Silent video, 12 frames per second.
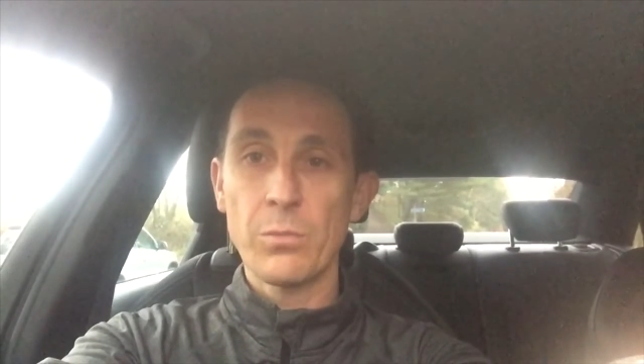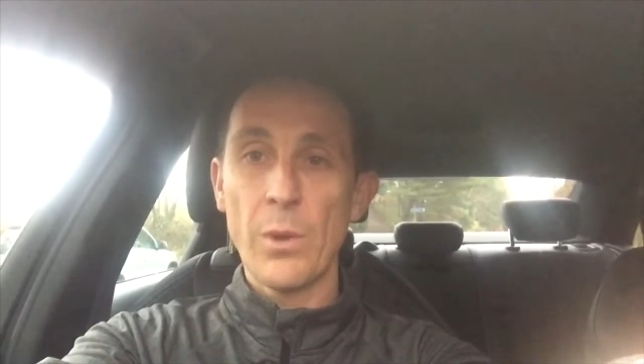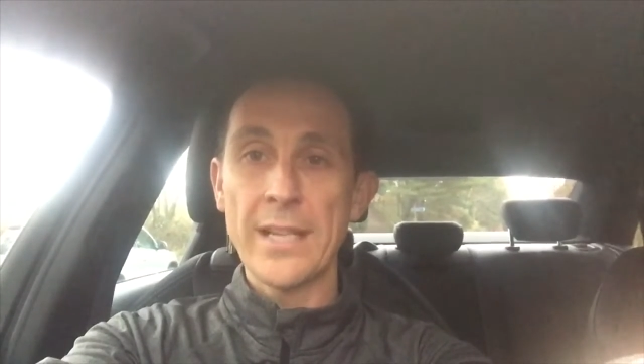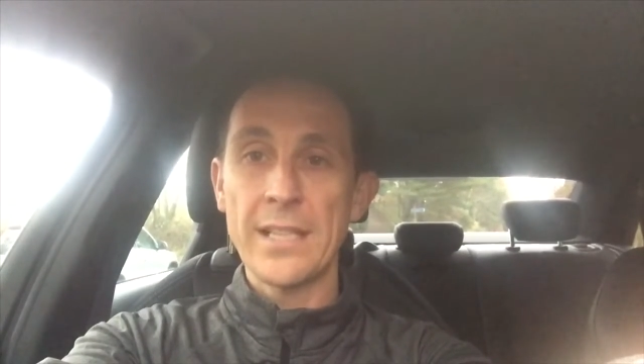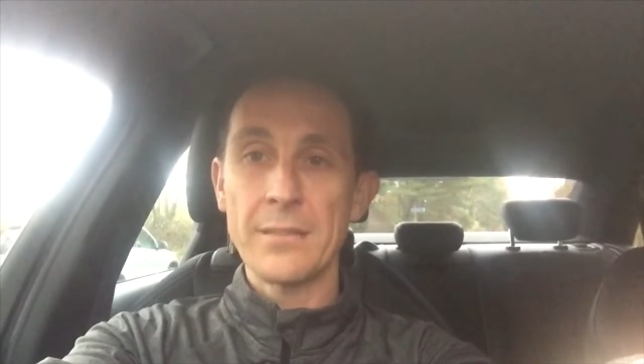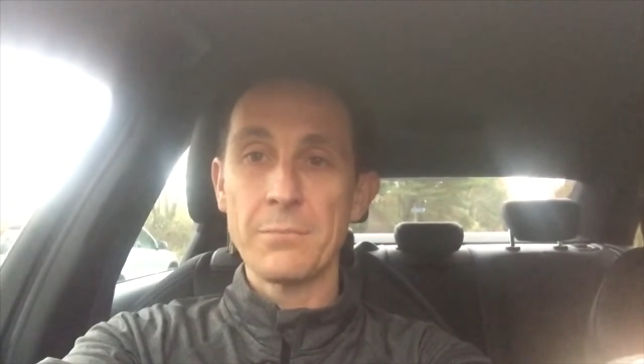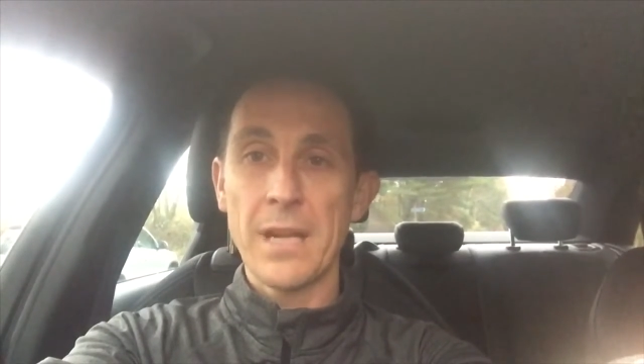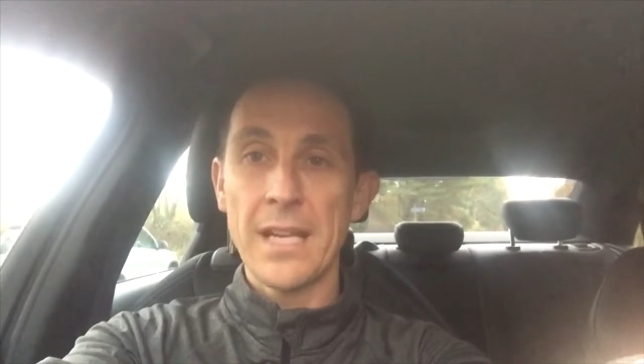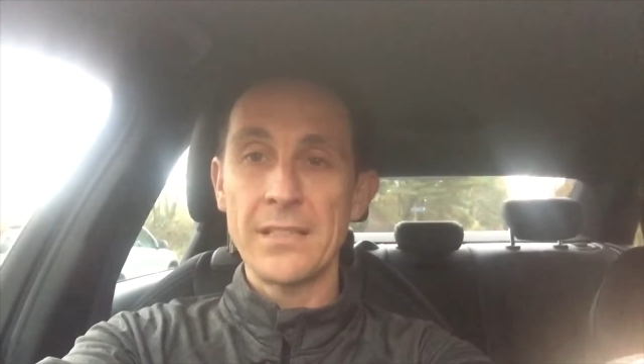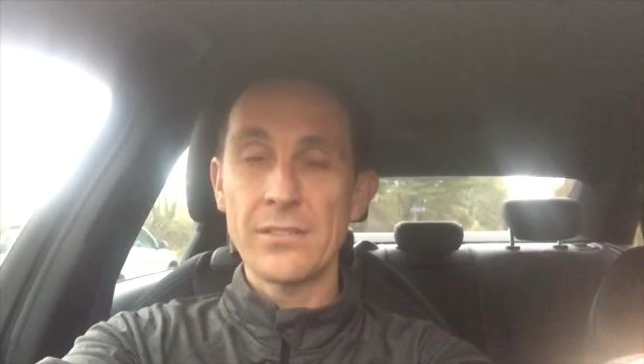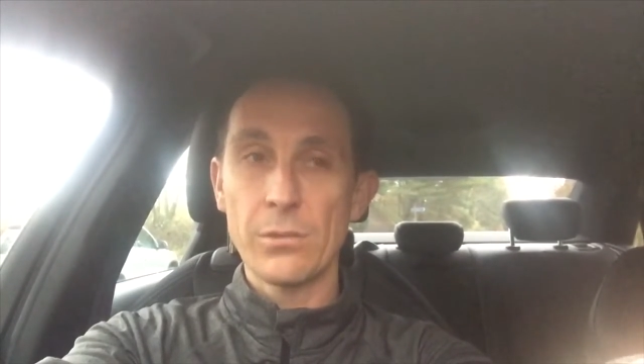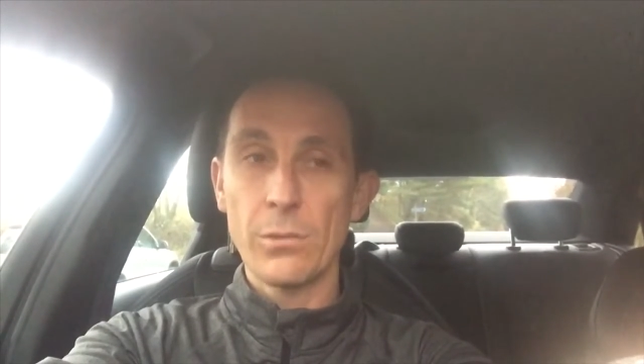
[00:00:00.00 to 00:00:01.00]
went at
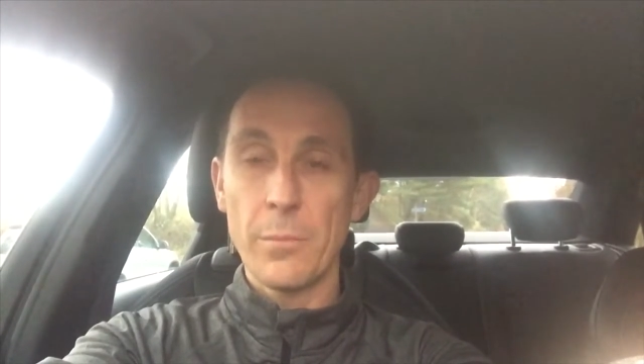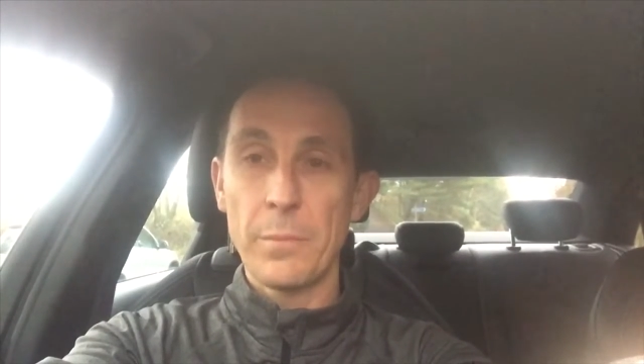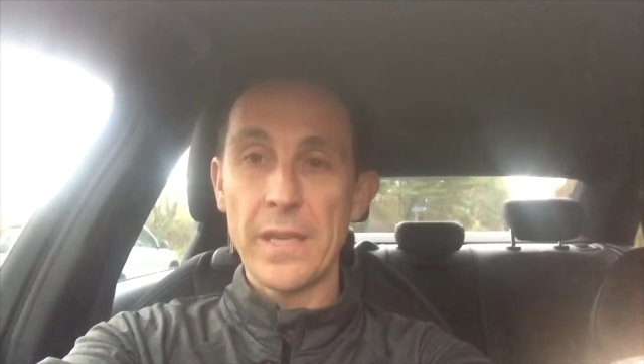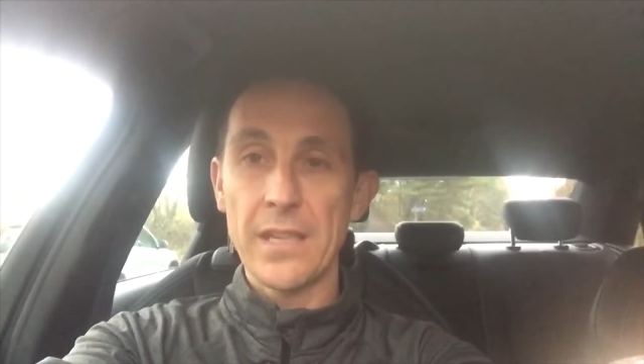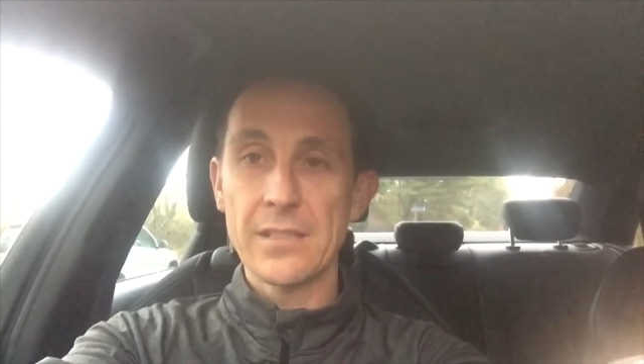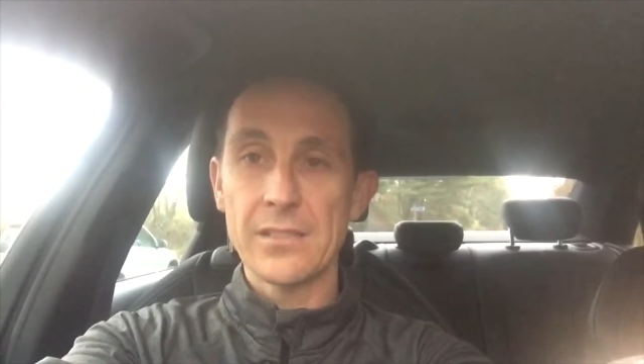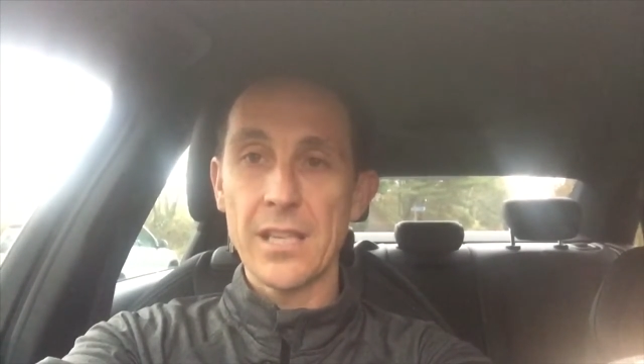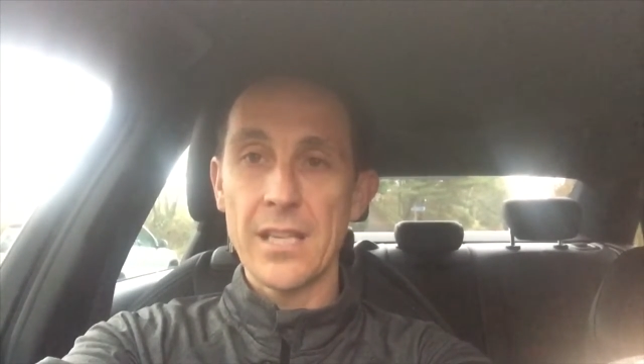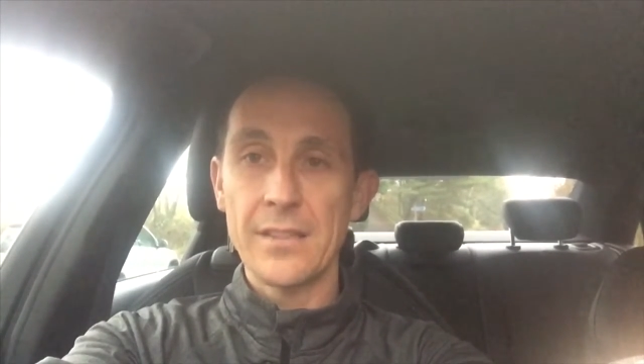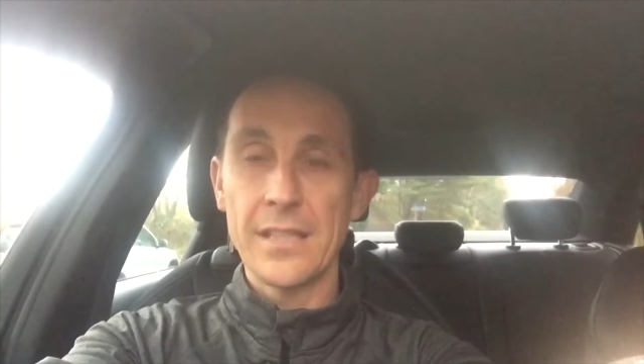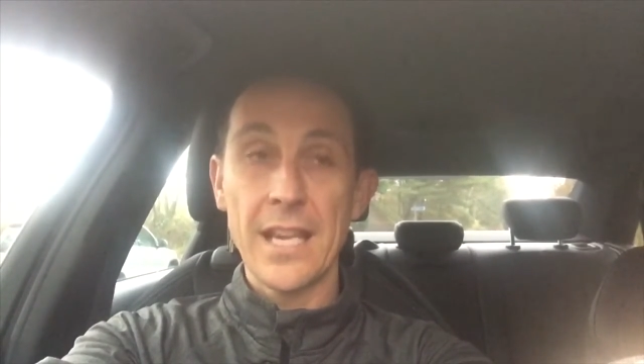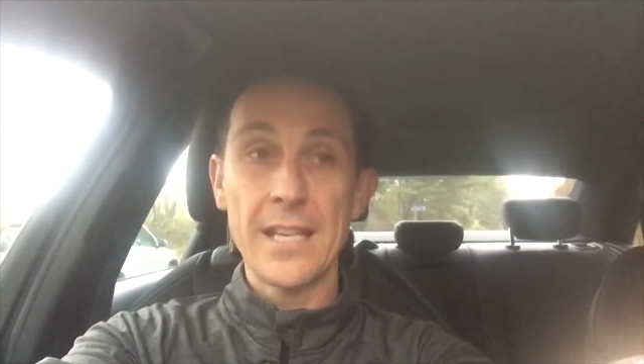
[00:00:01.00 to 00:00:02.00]
my slower pace,
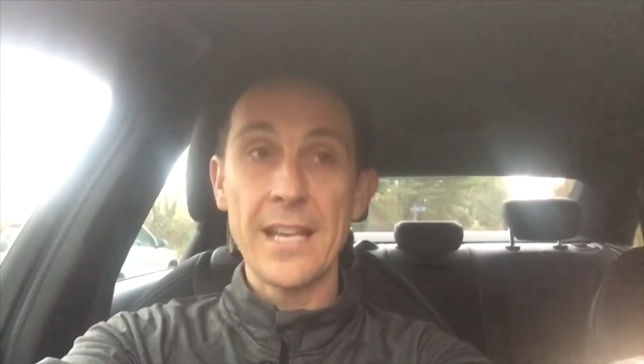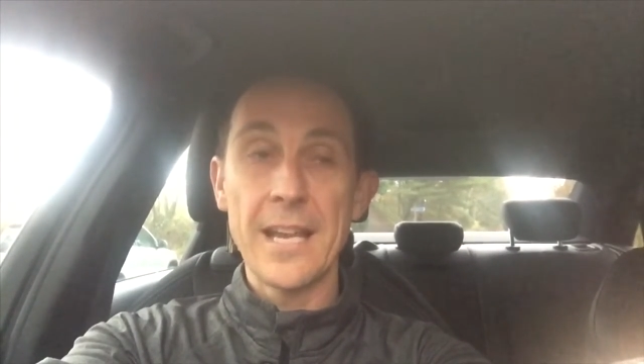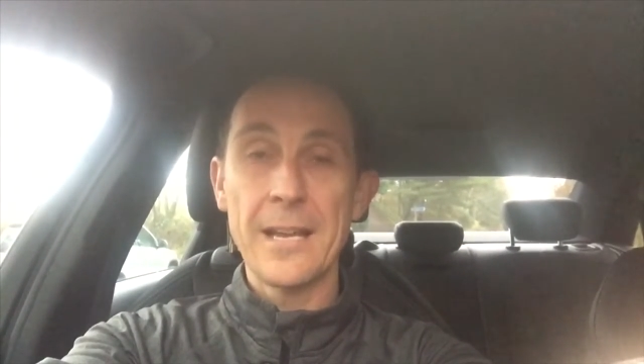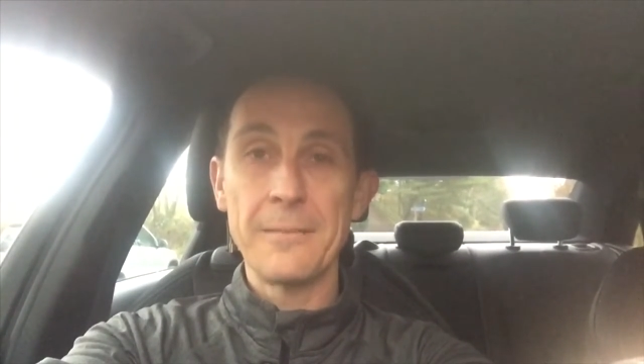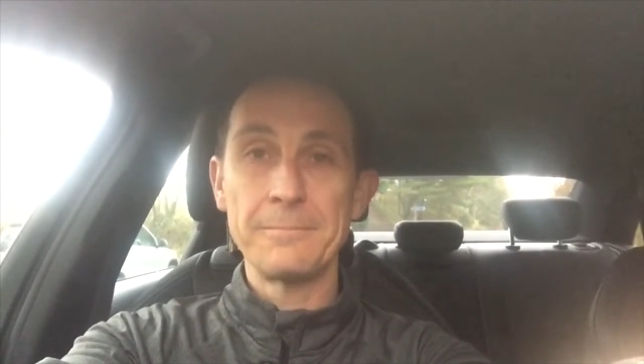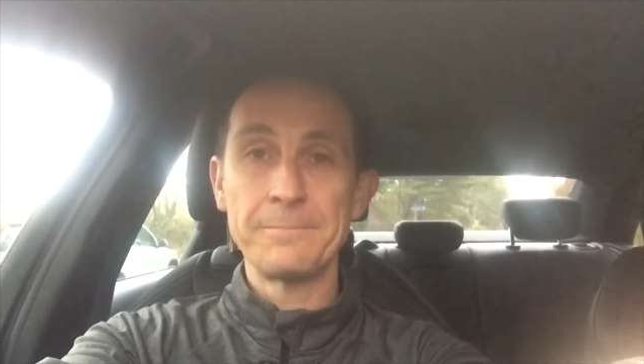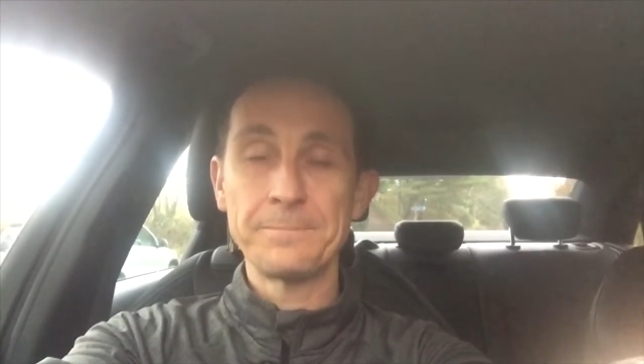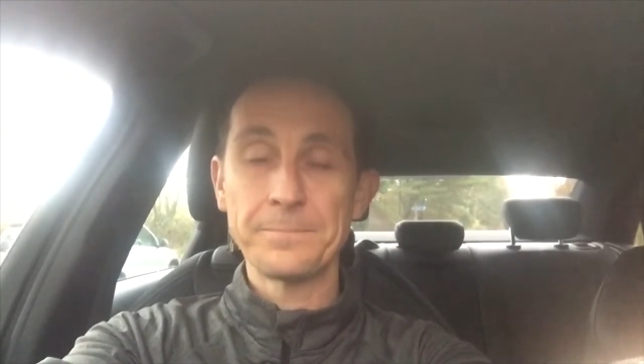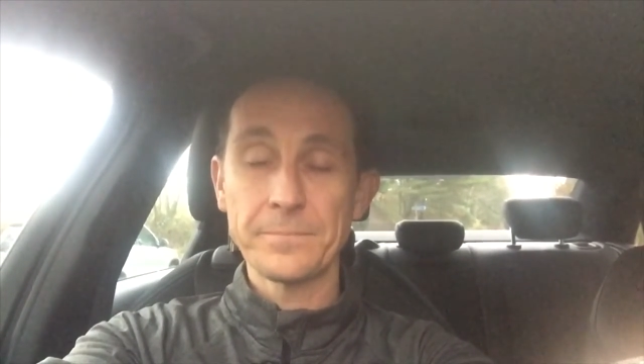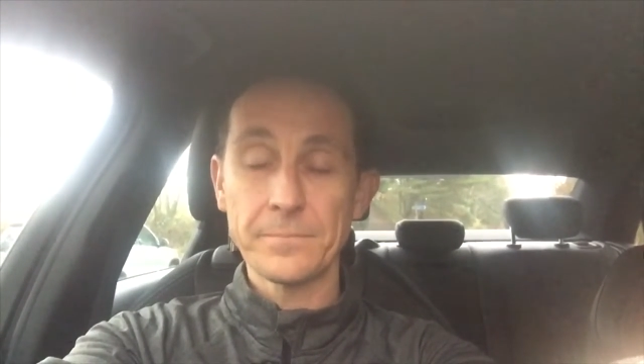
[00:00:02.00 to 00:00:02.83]
and then